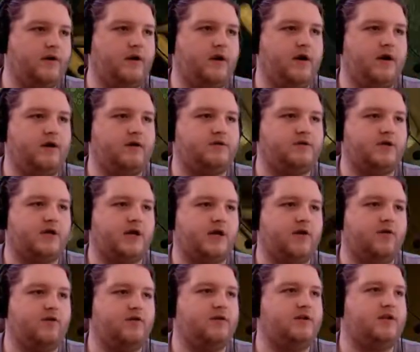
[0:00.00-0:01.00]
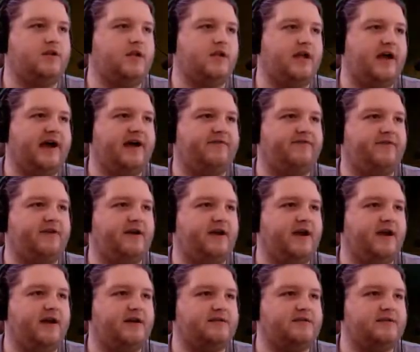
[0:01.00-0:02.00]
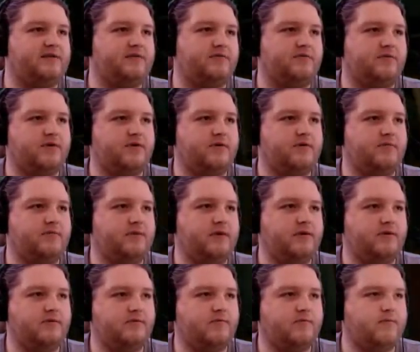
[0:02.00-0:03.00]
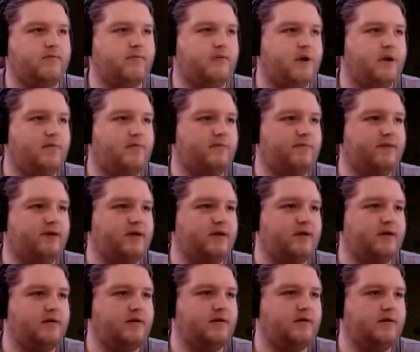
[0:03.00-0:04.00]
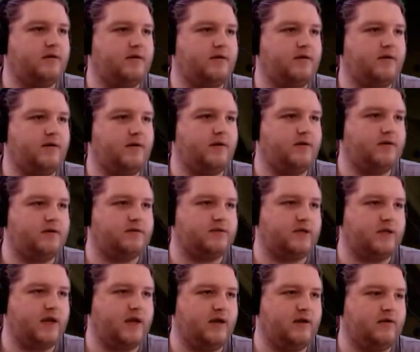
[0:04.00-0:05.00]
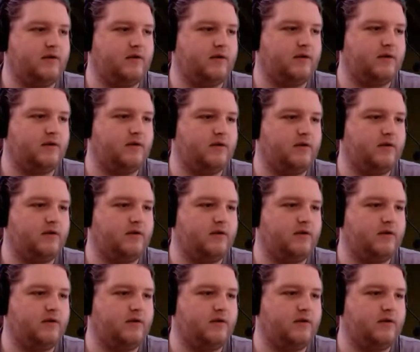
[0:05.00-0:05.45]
Alright, should I go into the laughing guy's room? Probably. Oh, there's a candle here.